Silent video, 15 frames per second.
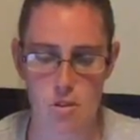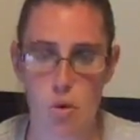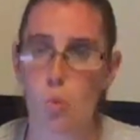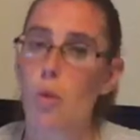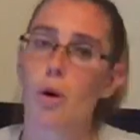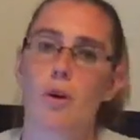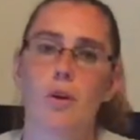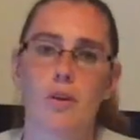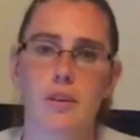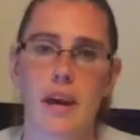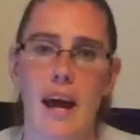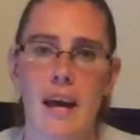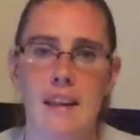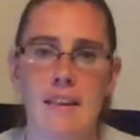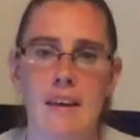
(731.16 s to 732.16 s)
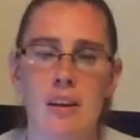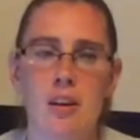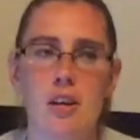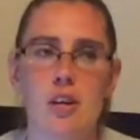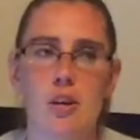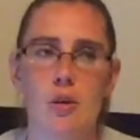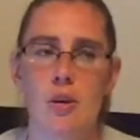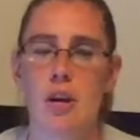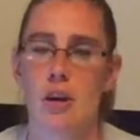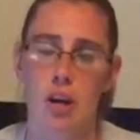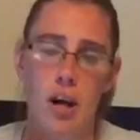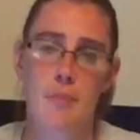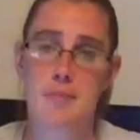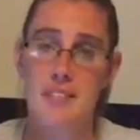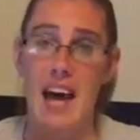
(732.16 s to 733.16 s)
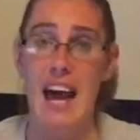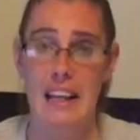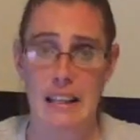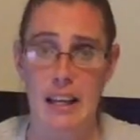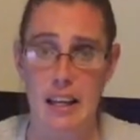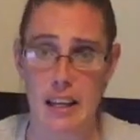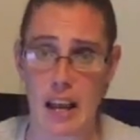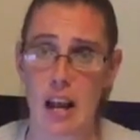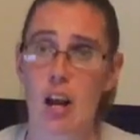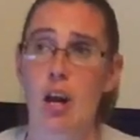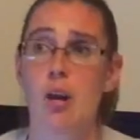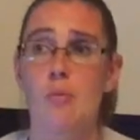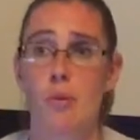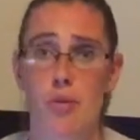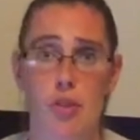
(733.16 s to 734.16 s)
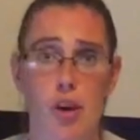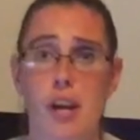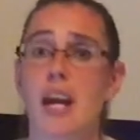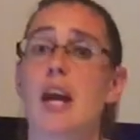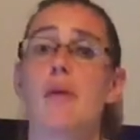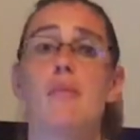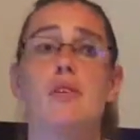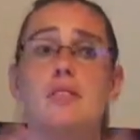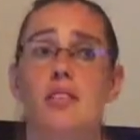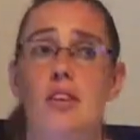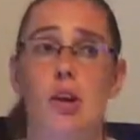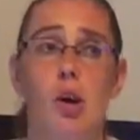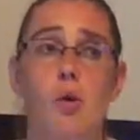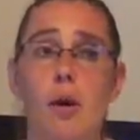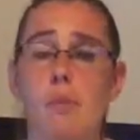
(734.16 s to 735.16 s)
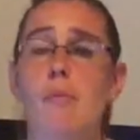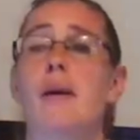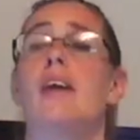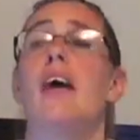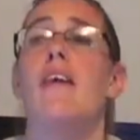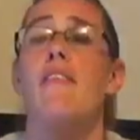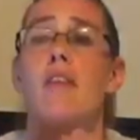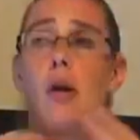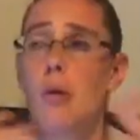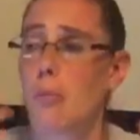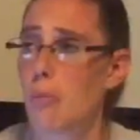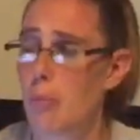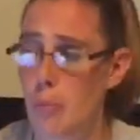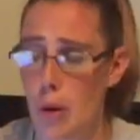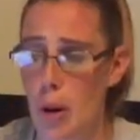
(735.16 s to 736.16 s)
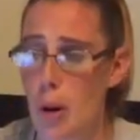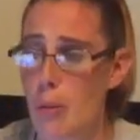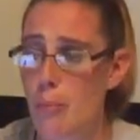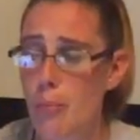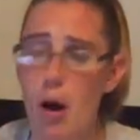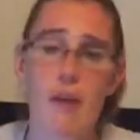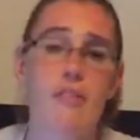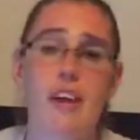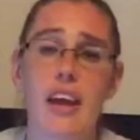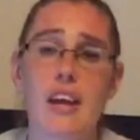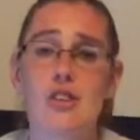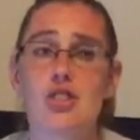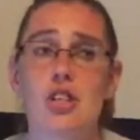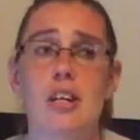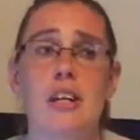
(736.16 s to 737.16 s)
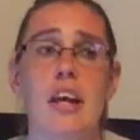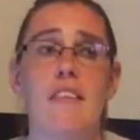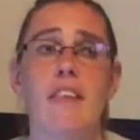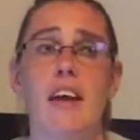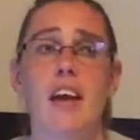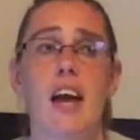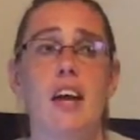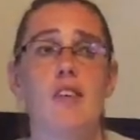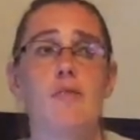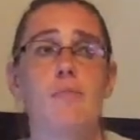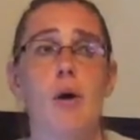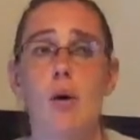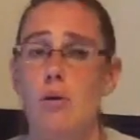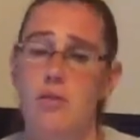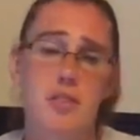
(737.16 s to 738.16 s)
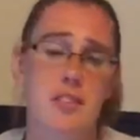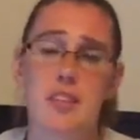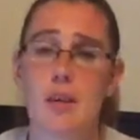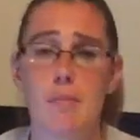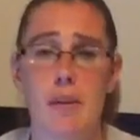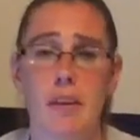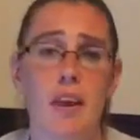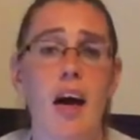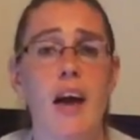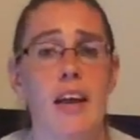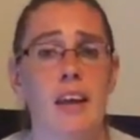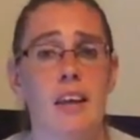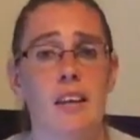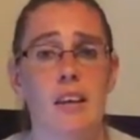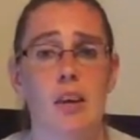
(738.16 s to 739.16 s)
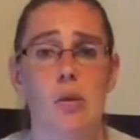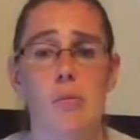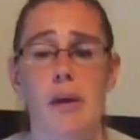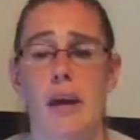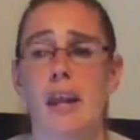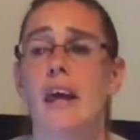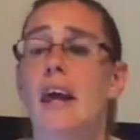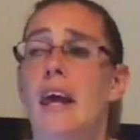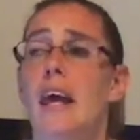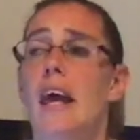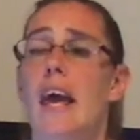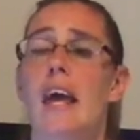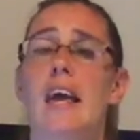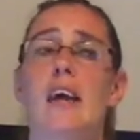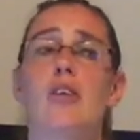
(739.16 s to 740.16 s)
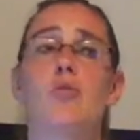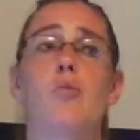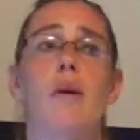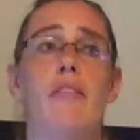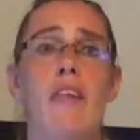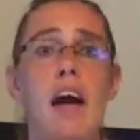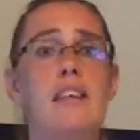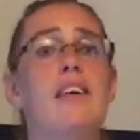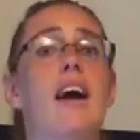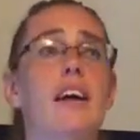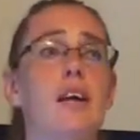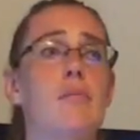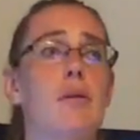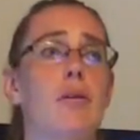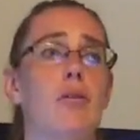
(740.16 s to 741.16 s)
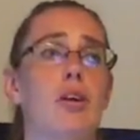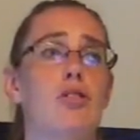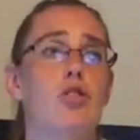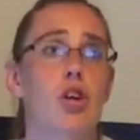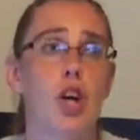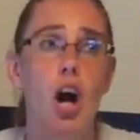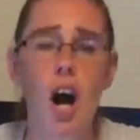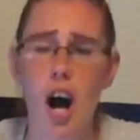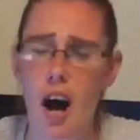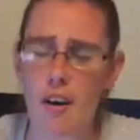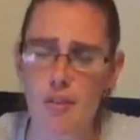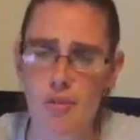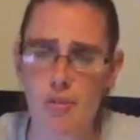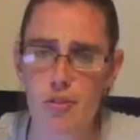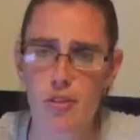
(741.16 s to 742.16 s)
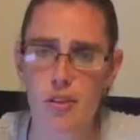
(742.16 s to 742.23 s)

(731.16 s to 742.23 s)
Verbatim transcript: the world. And then, you know, here comes Zach, Nick, and Aaron with their cameras and their equipment and their provocation, and they kind of poke the sleeping lion a little bit. And when that documentary took off,